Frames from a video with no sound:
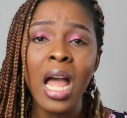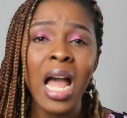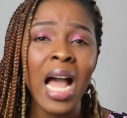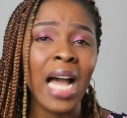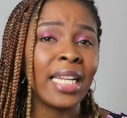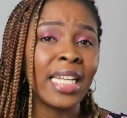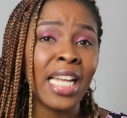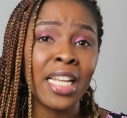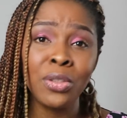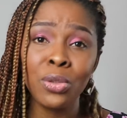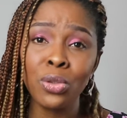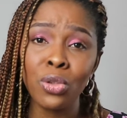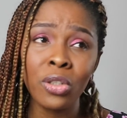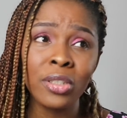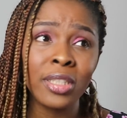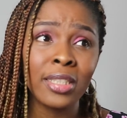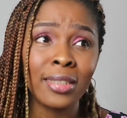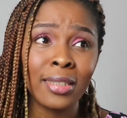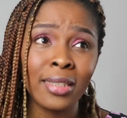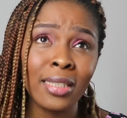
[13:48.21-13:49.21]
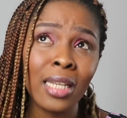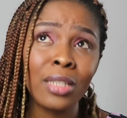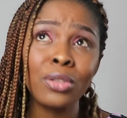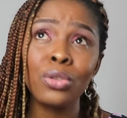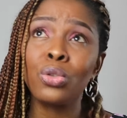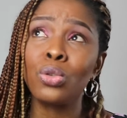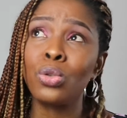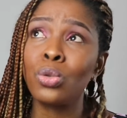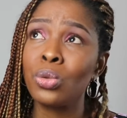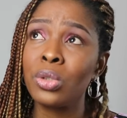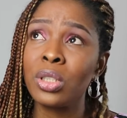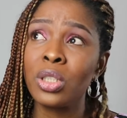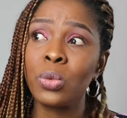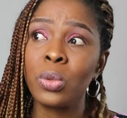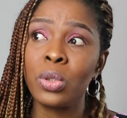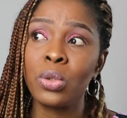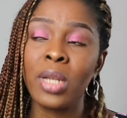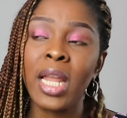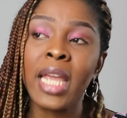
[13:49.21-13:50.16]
and I do not intend to do this with you.